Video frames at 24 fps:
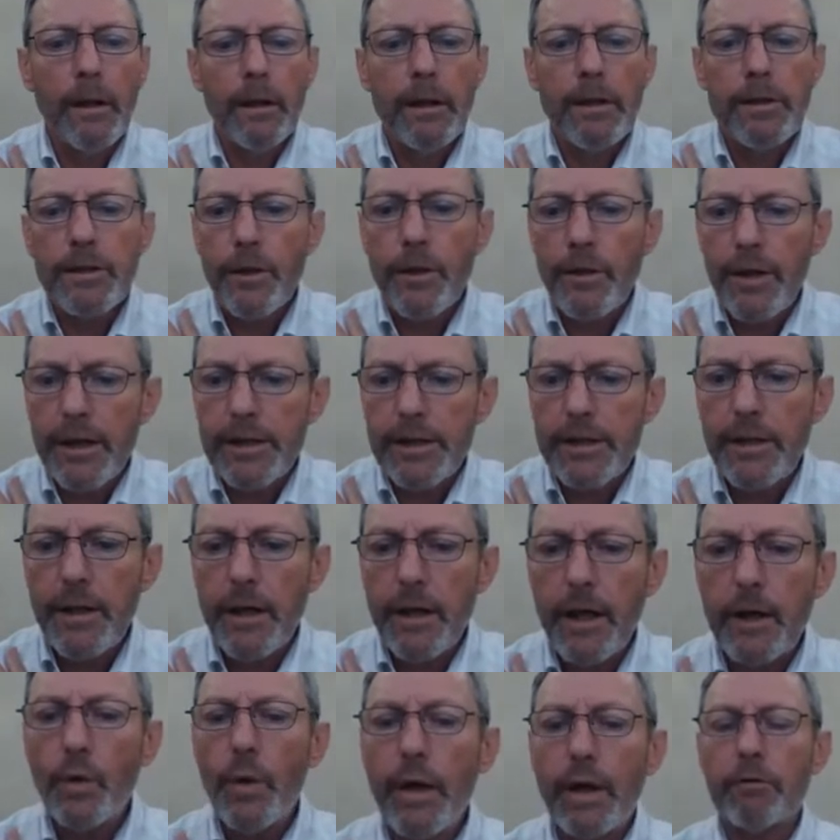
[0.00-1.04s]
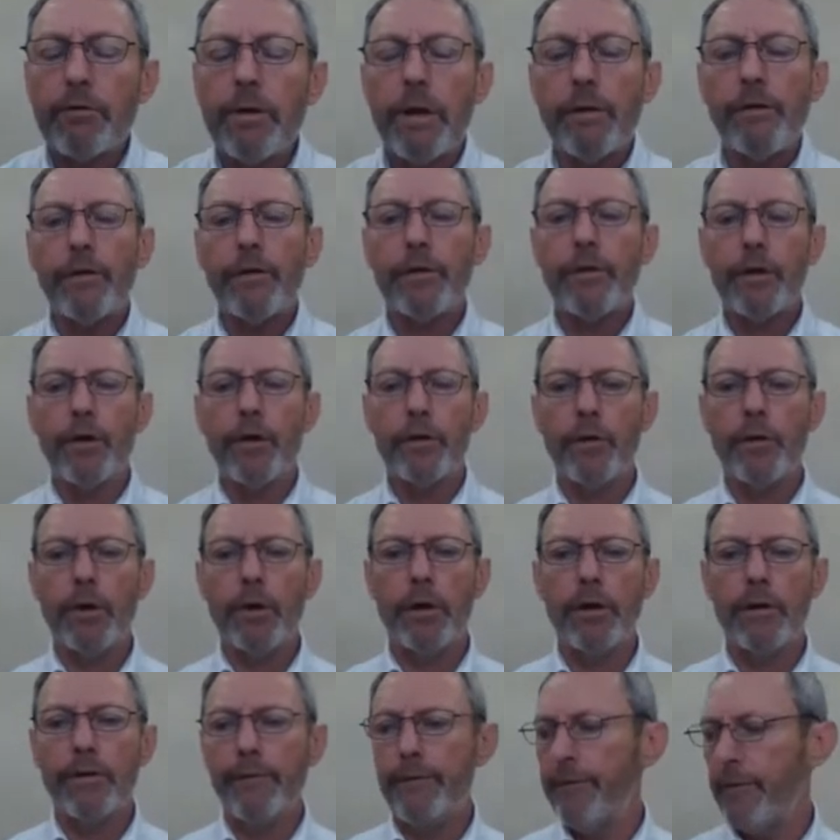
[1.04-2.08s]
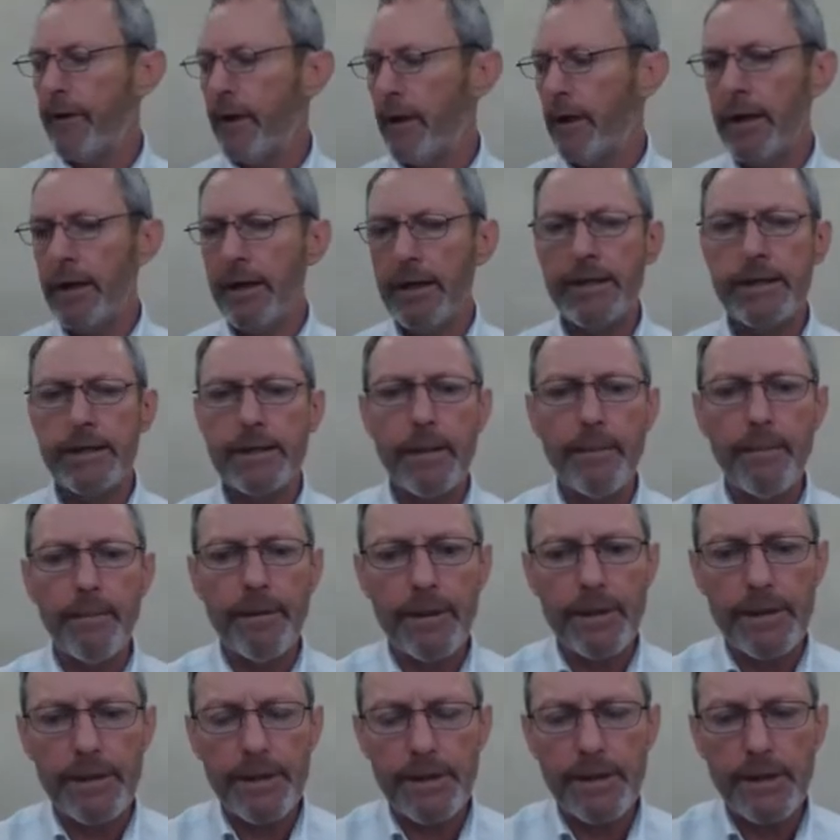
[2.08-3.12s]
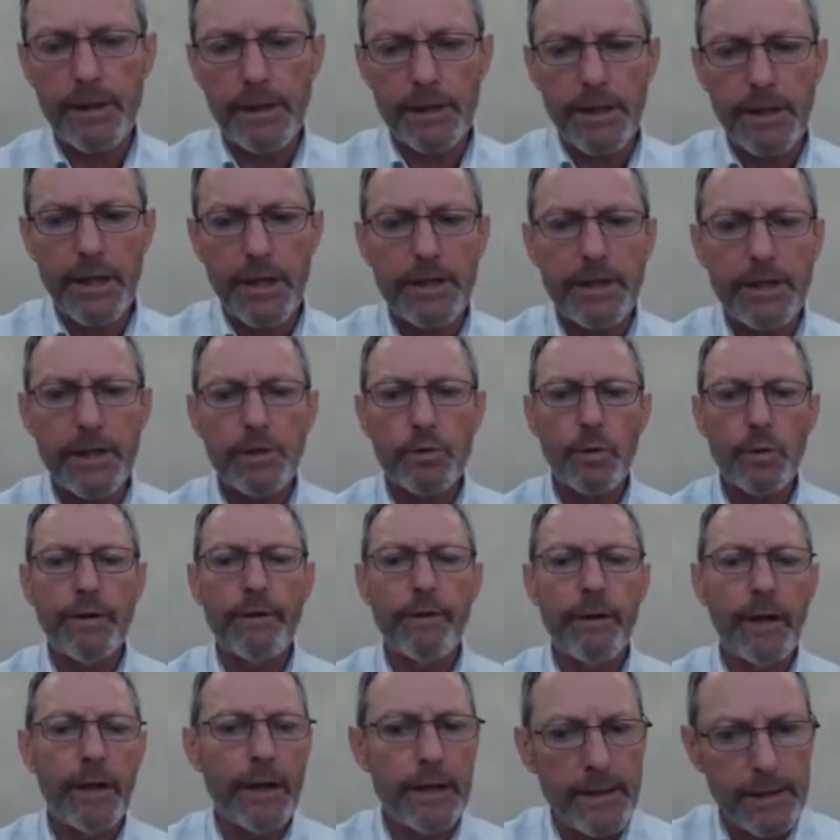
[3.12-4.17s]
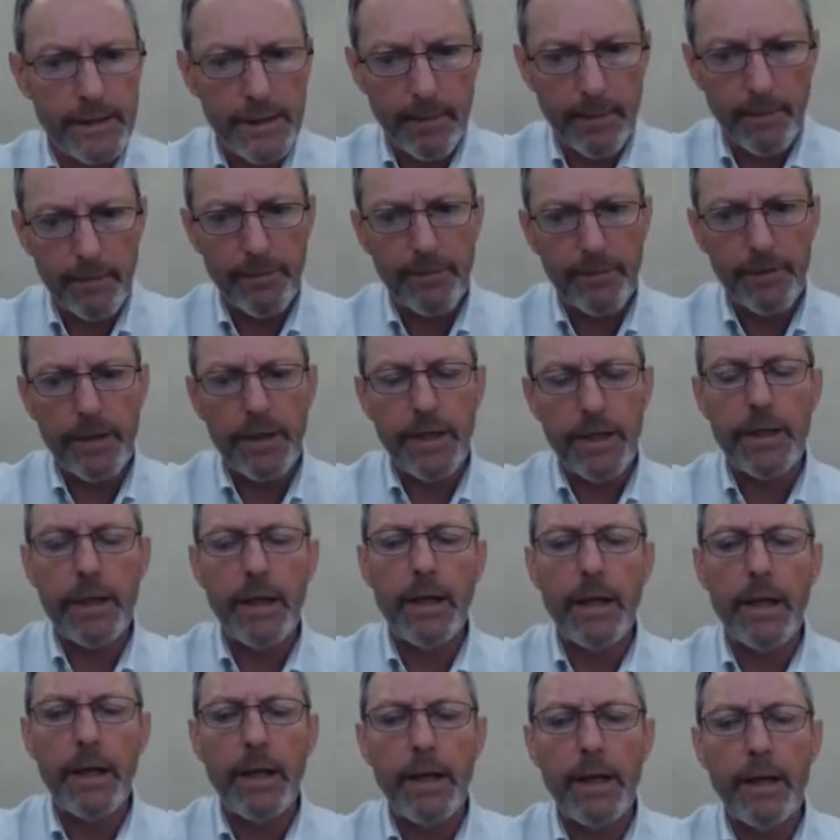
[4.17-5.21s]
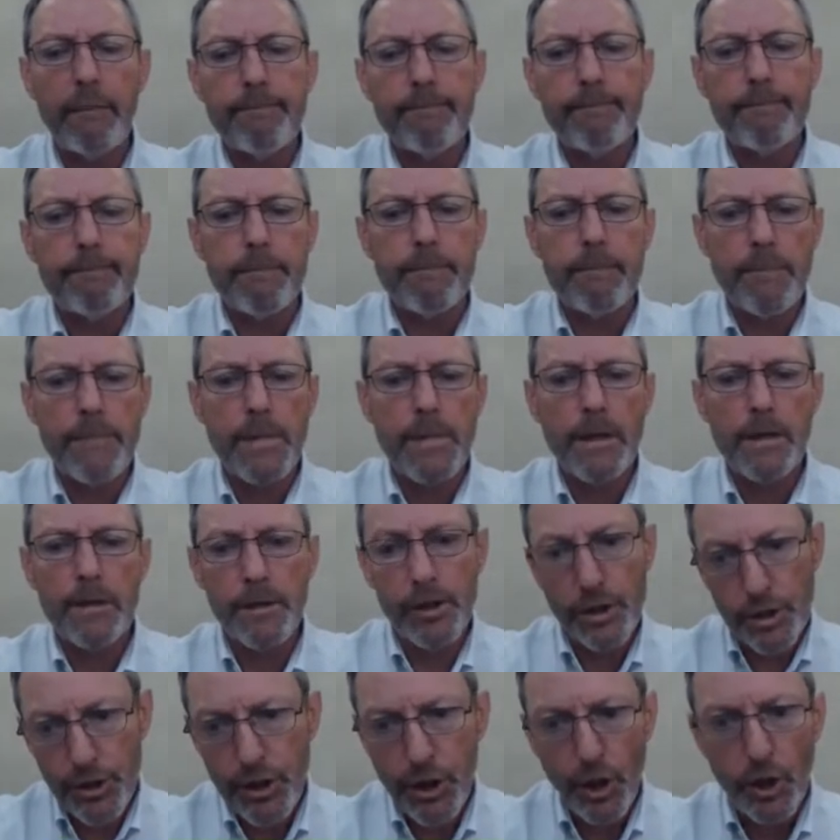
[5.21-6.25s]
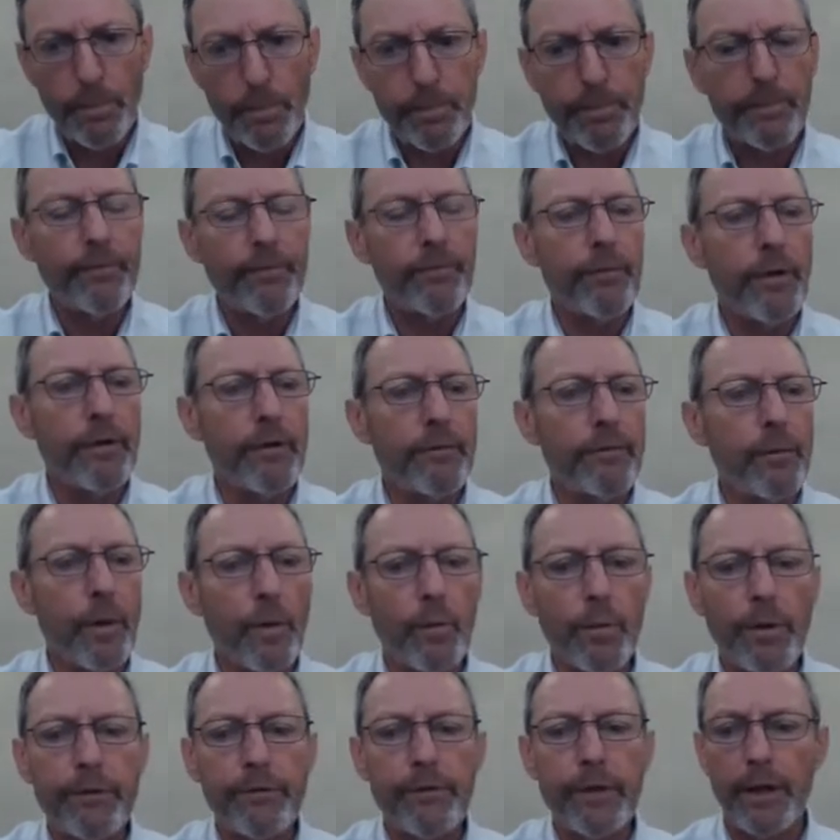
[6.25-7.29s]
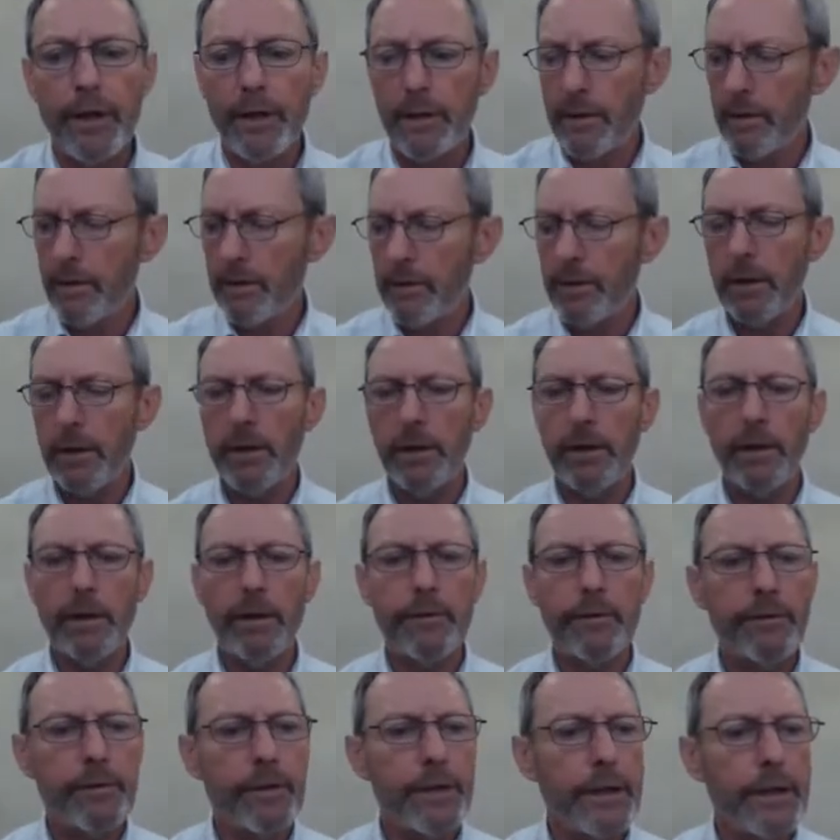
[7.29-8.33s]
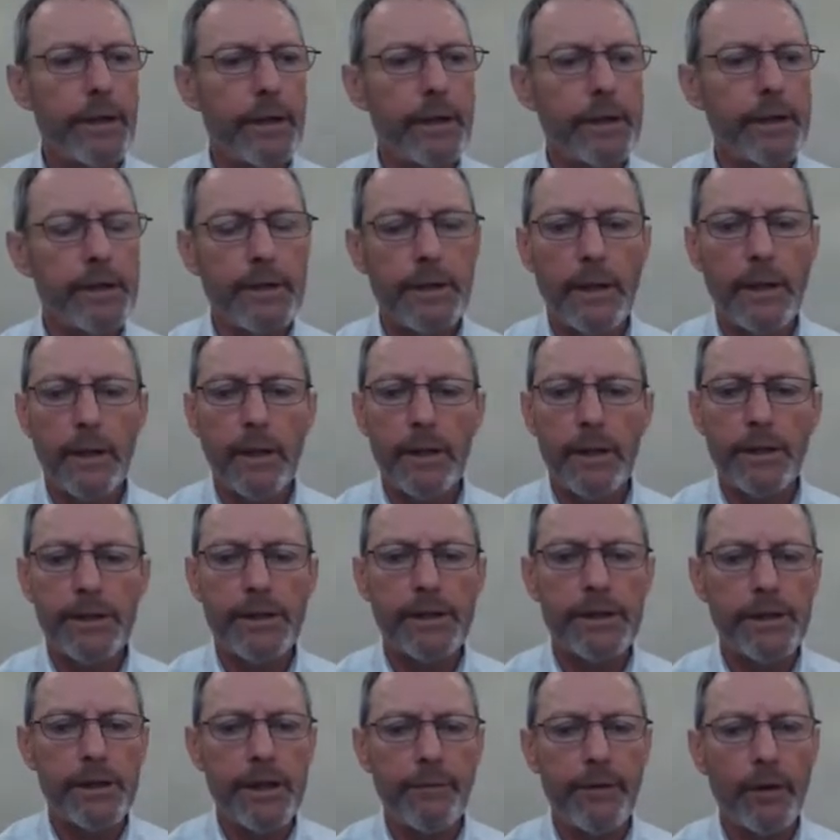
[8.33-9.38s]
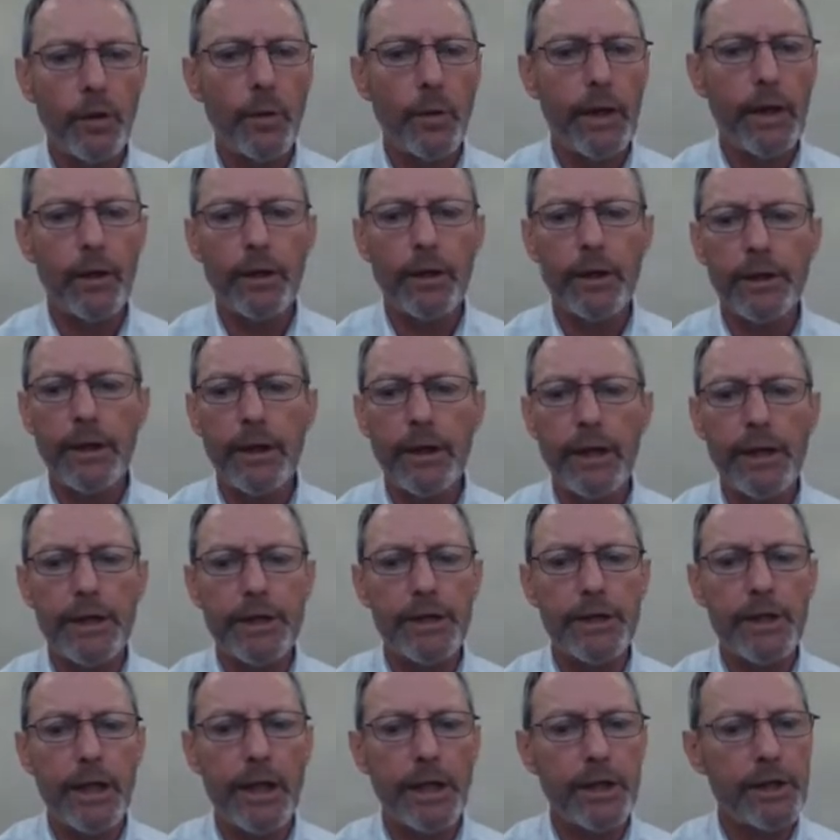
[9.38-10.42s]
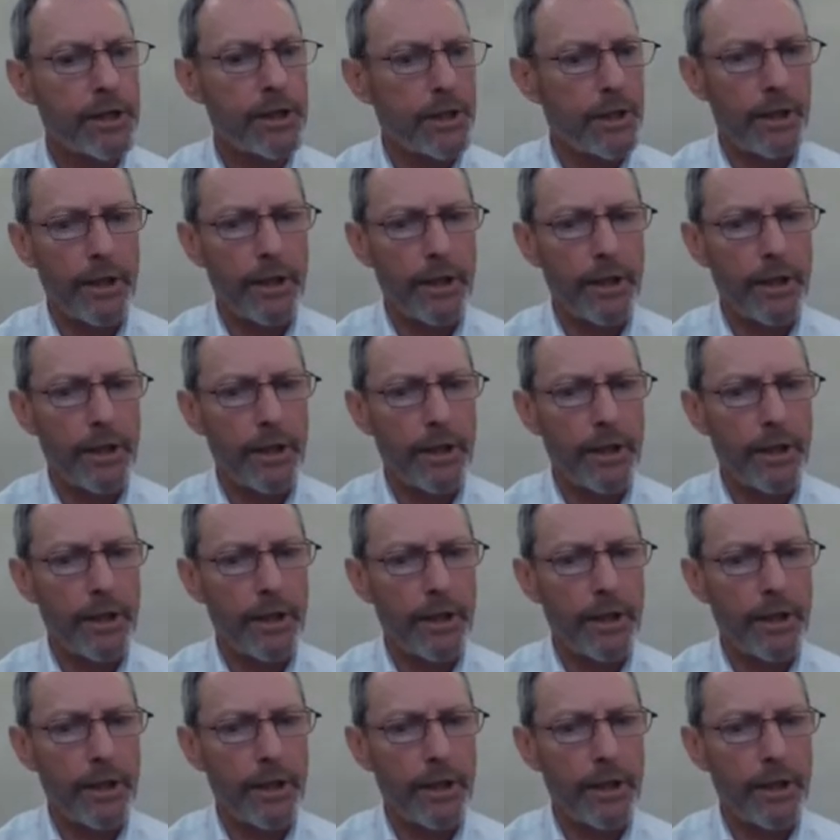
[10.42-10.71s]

So that's a quick run through of uh, some of the successes we've had, some of the um, the scope of, of what we've done uh, over the years. Let's just have a quick look at the legislation.